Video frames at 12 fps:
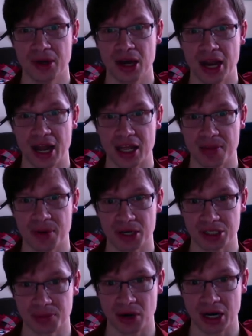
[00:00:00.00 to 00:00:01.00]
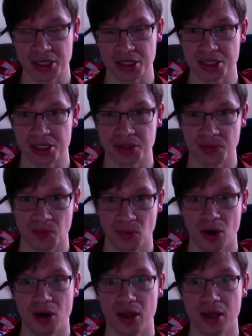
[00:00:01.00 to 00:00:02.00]
an acupuncture practice and
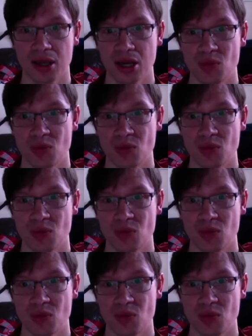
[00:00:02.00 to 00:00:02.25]
why